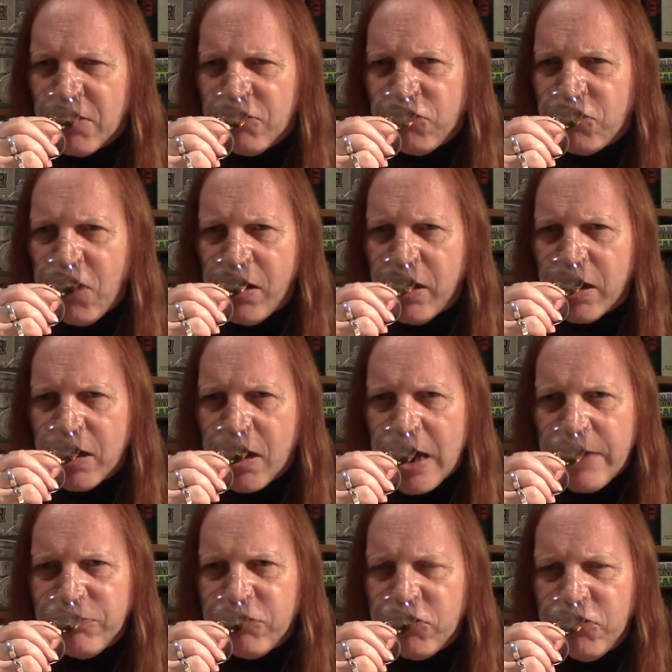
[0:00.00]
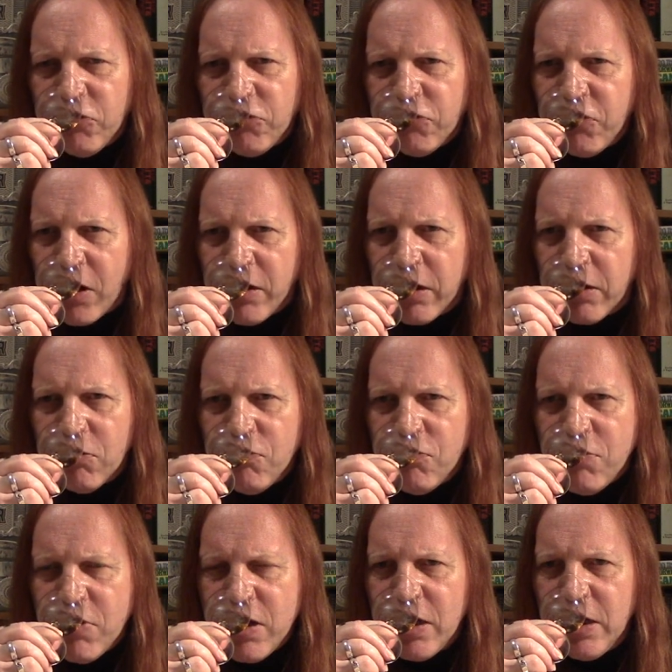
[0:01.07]
stunning, absolutely stunning,
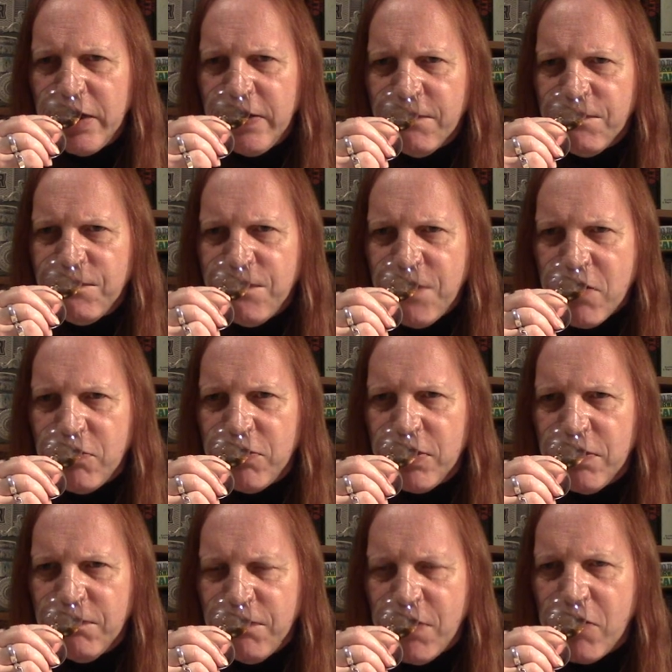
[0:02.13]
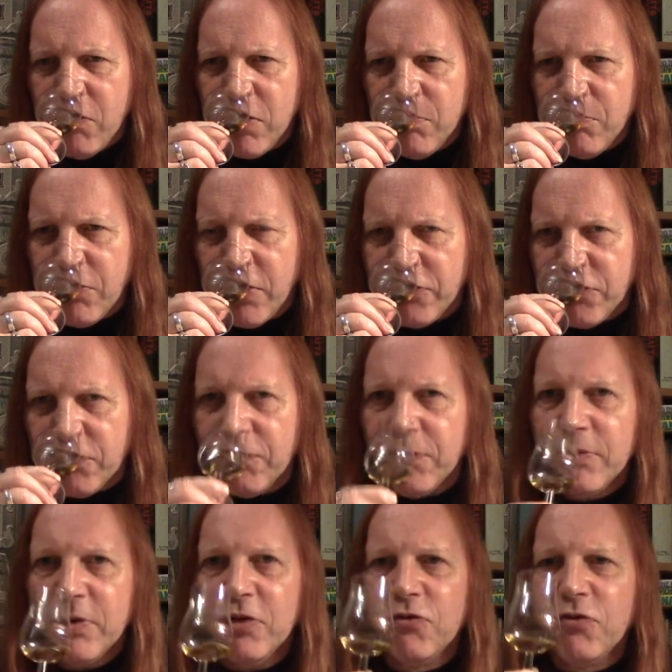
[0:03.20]
really very very impressive.
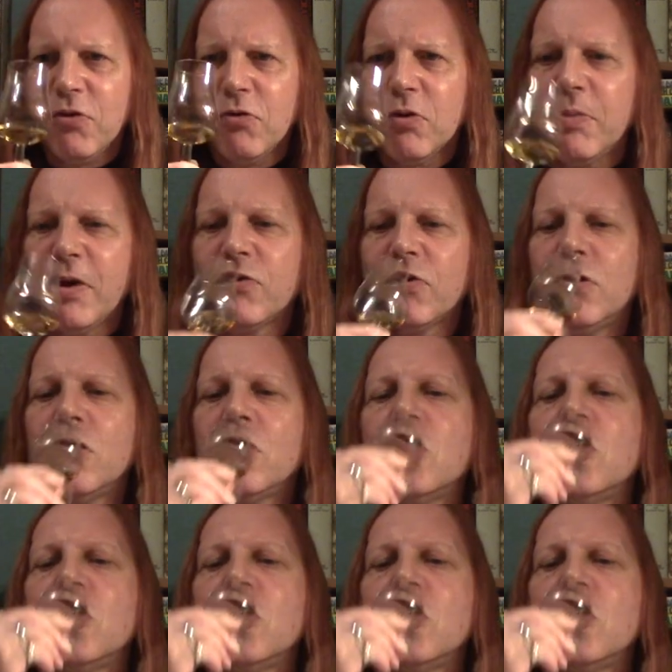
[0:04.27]
Let's see what the pan's like.